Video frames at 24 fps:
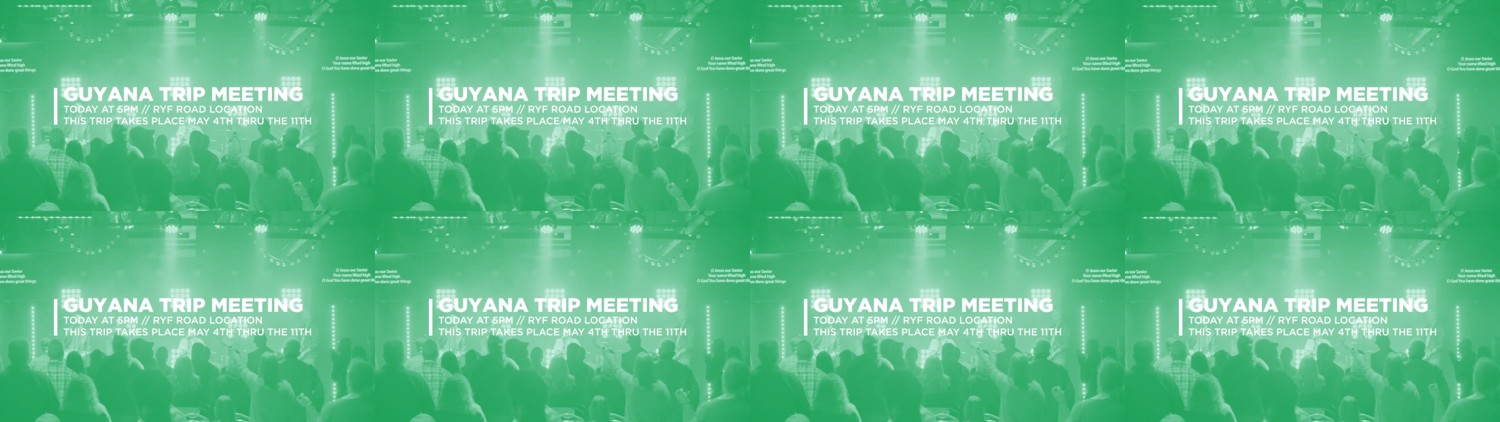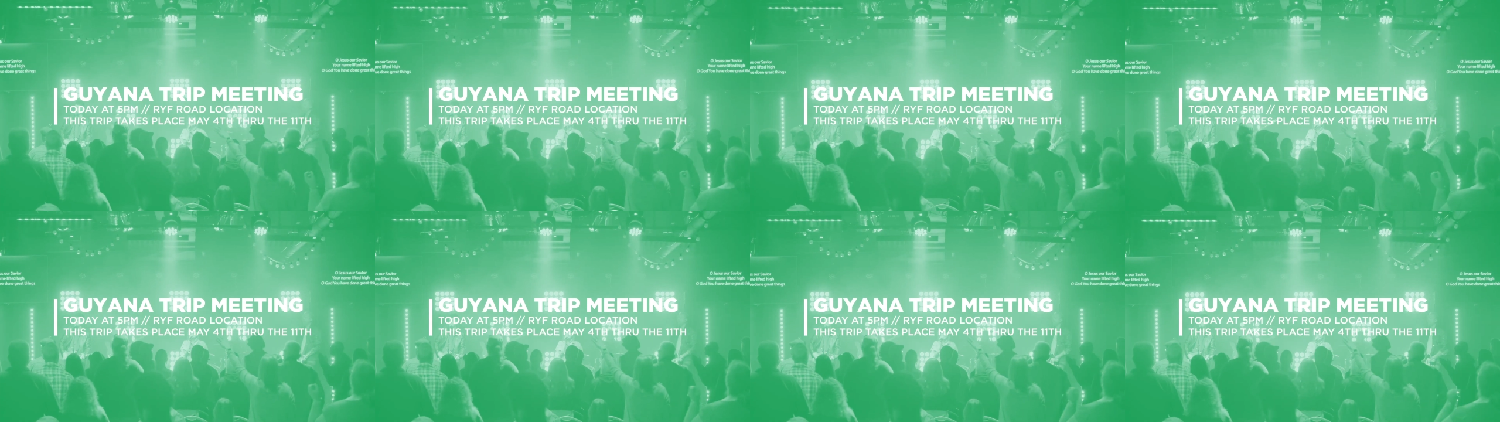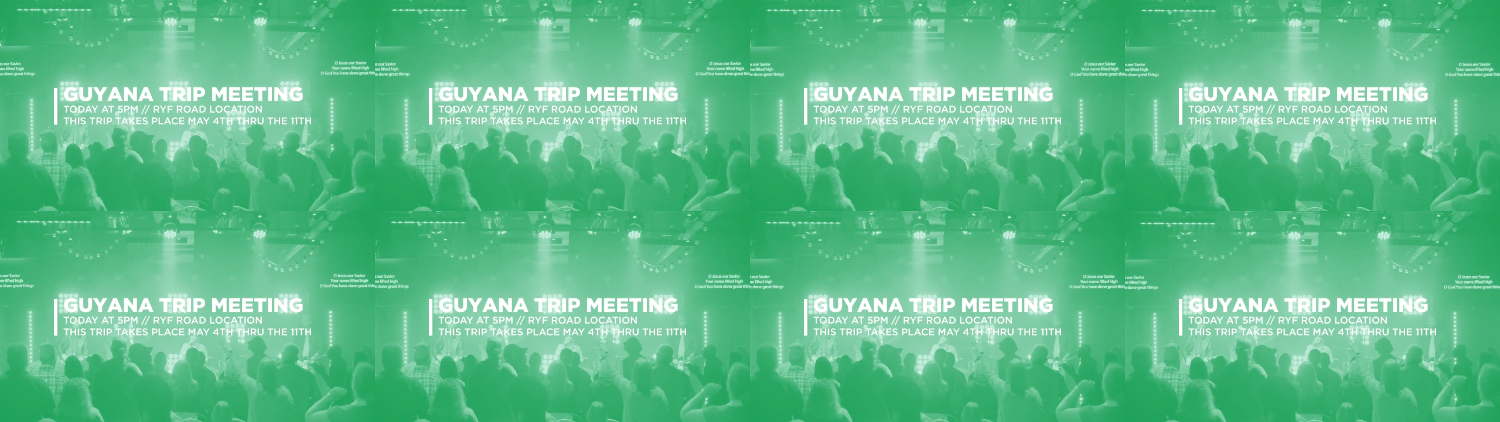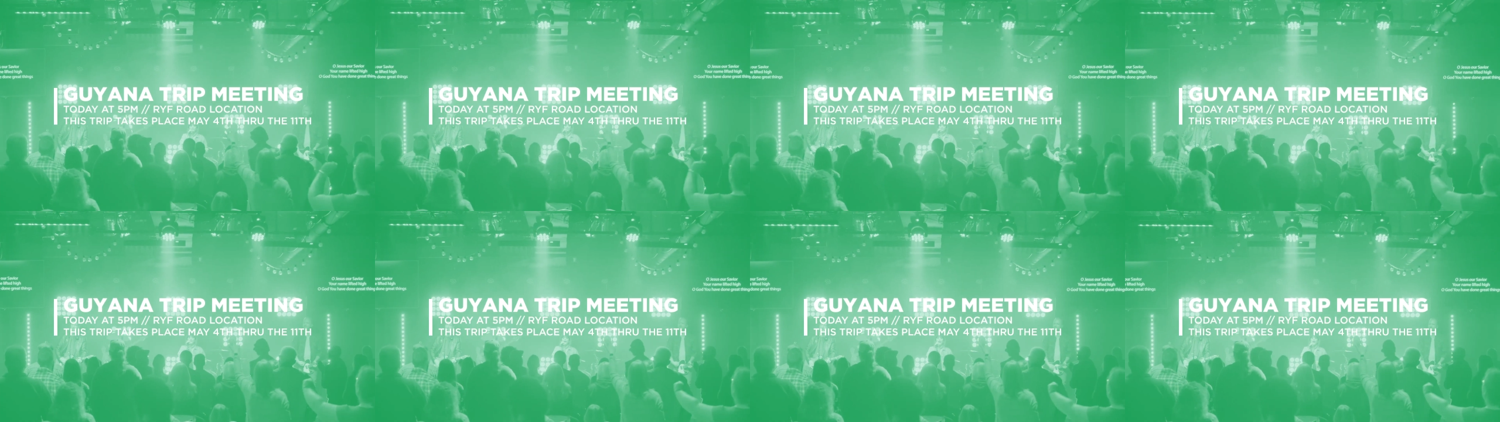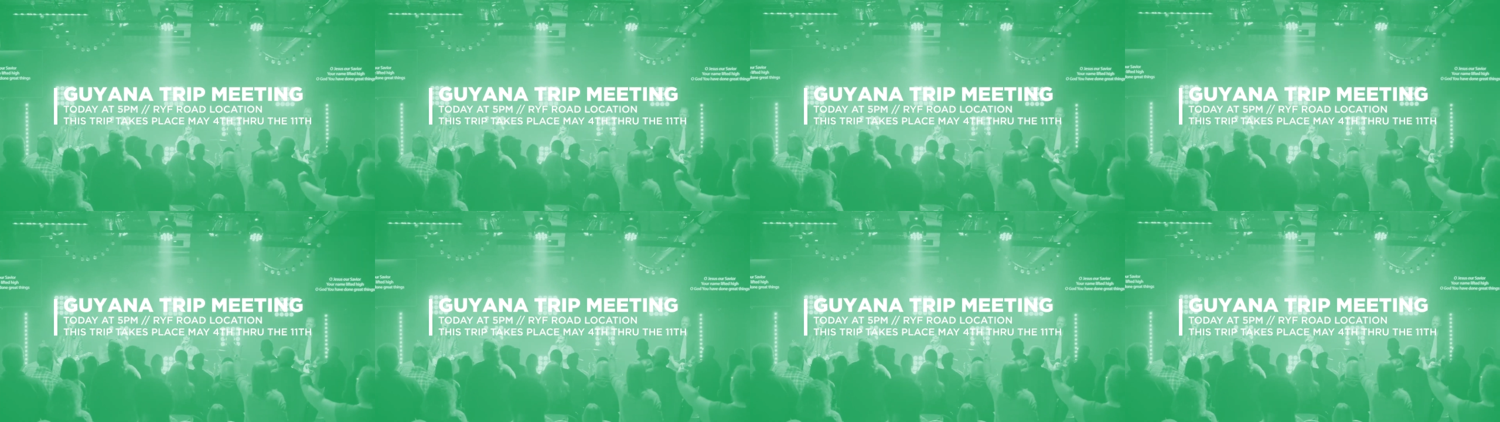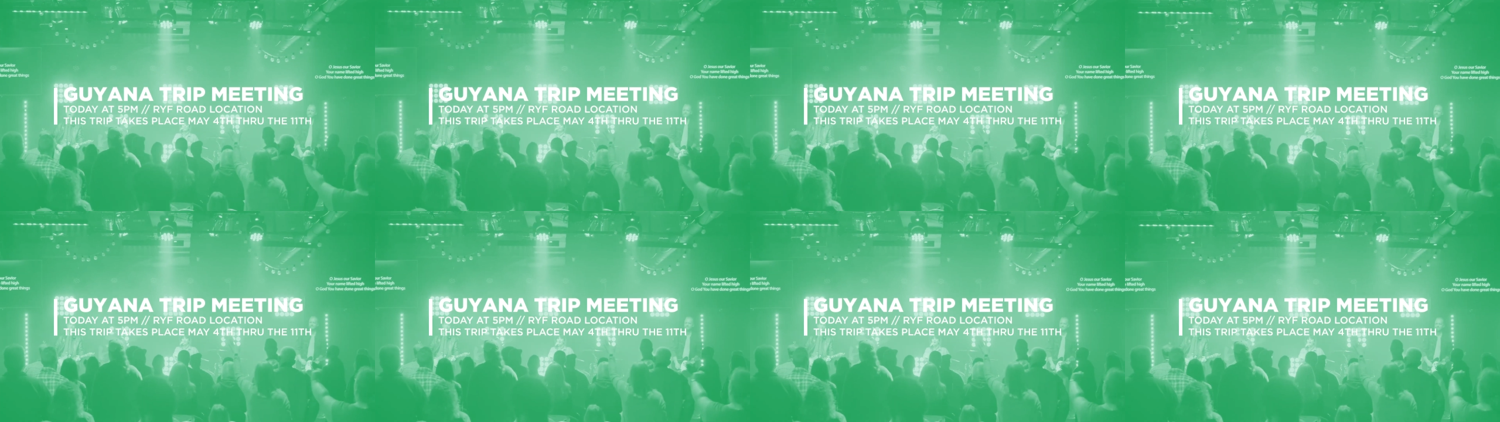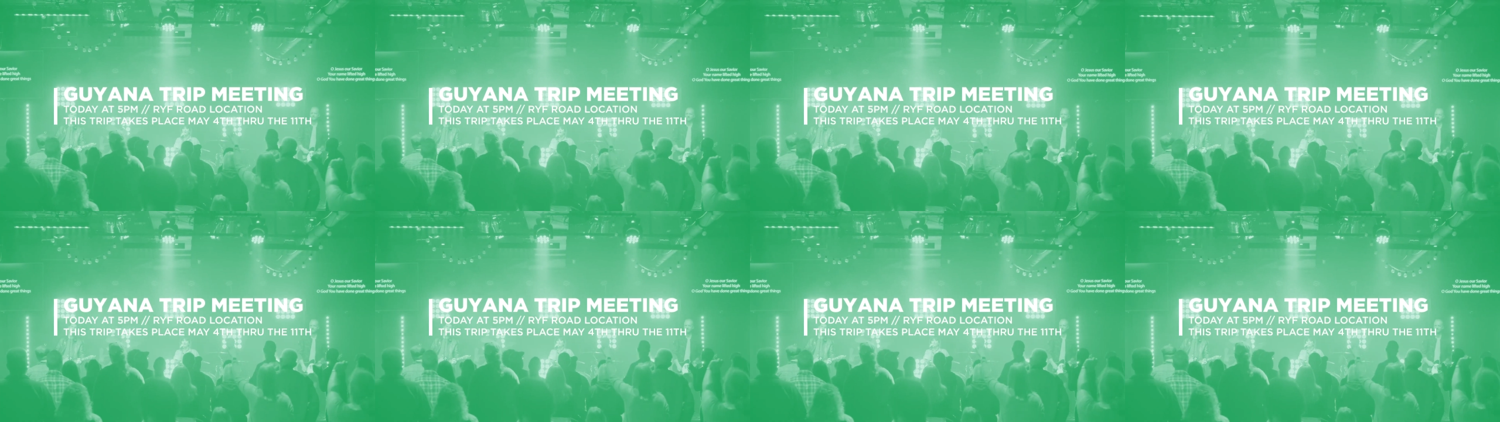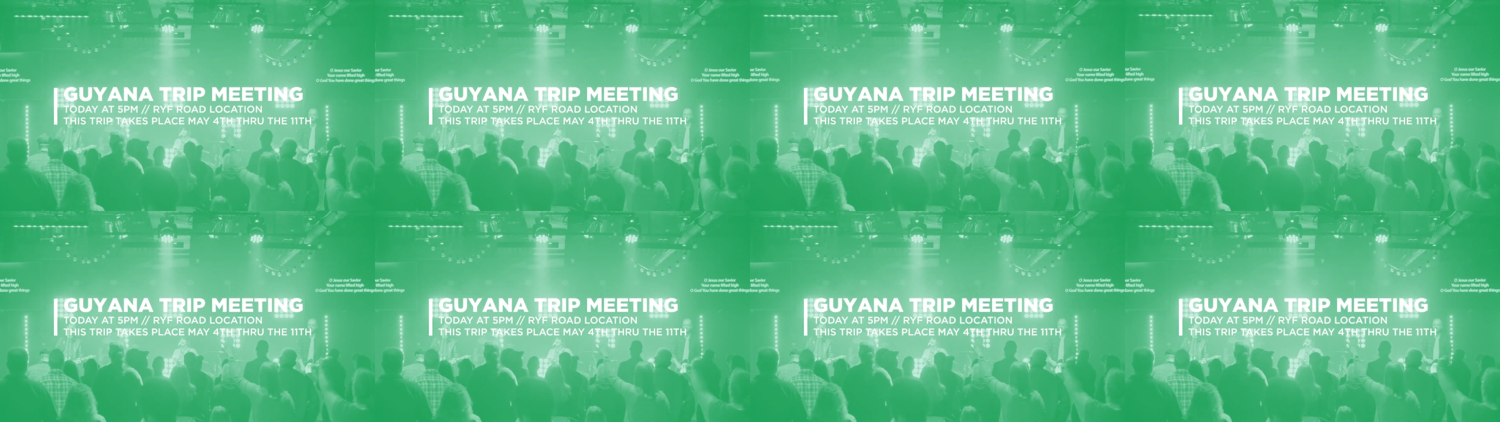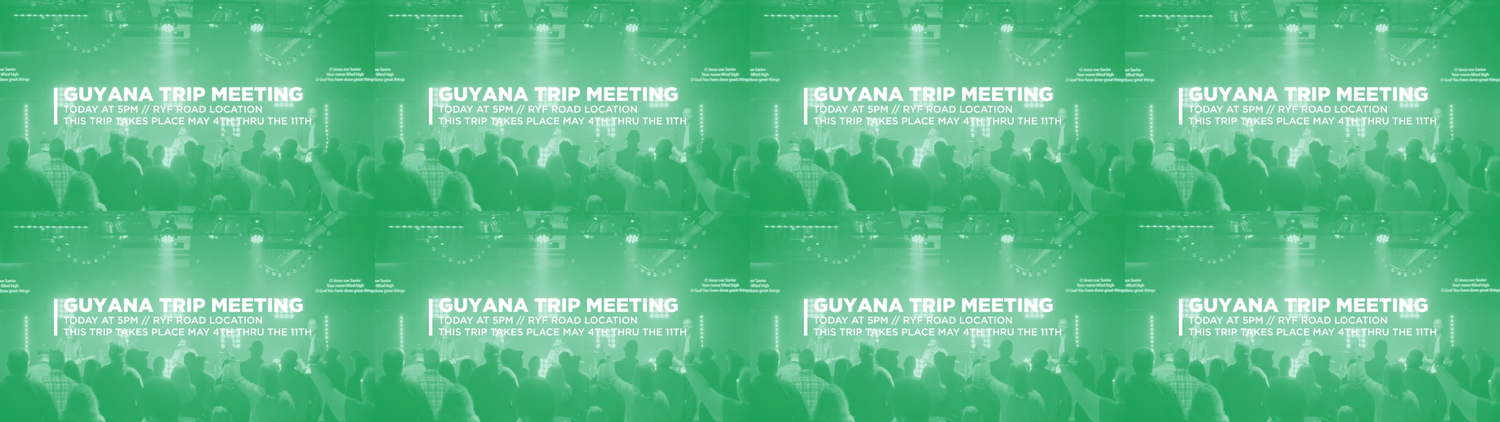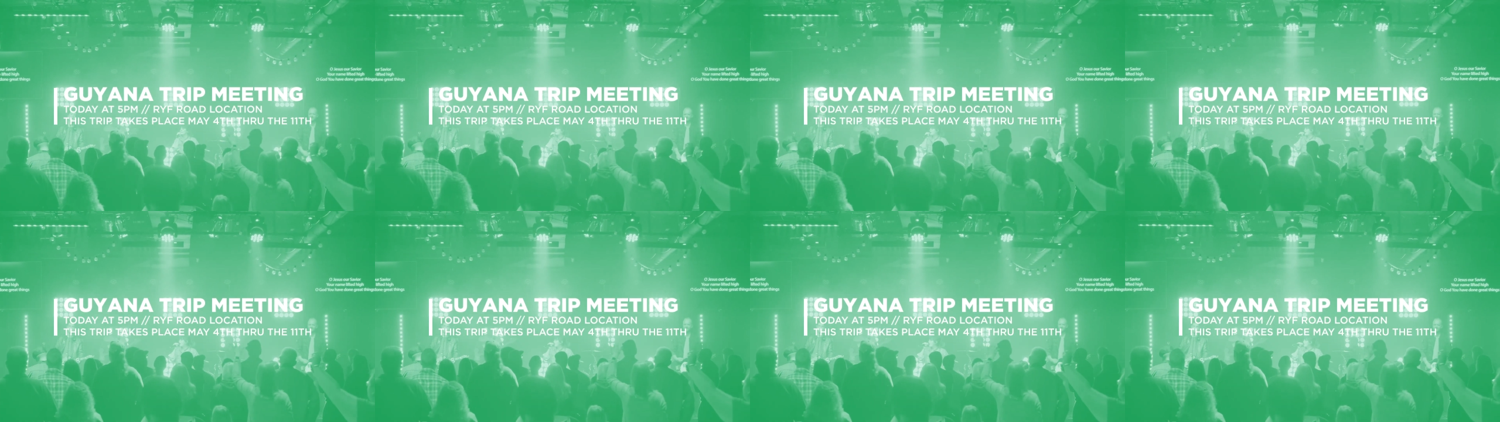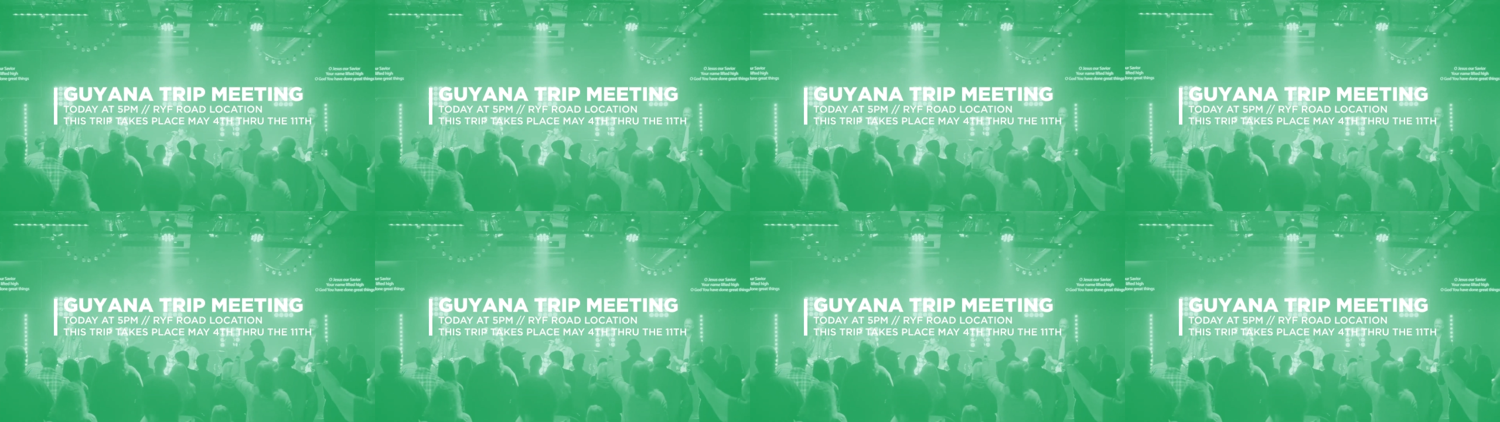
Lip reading: No face is visible, so there are no lips to read.